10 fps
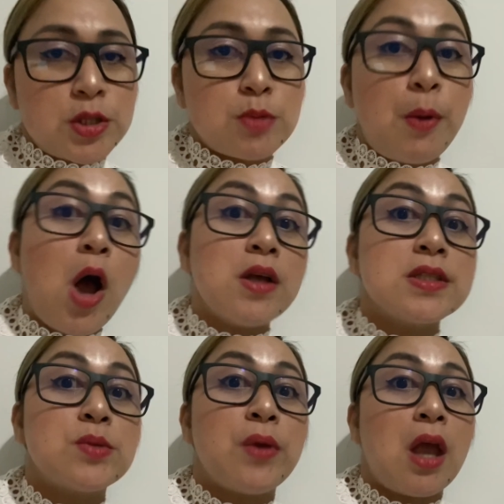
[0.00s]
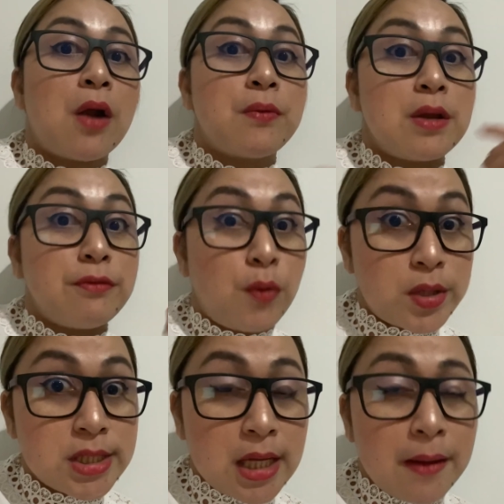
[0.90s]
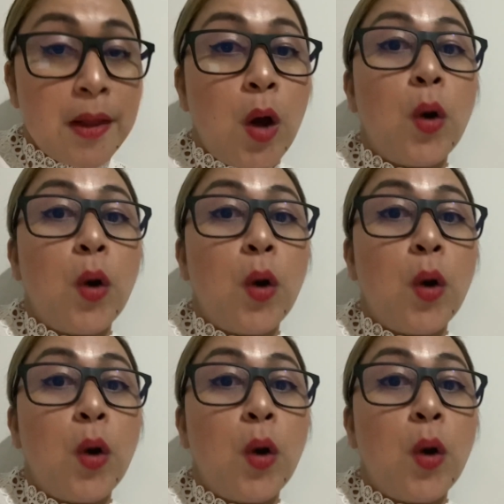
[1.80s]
response we are reinforcing,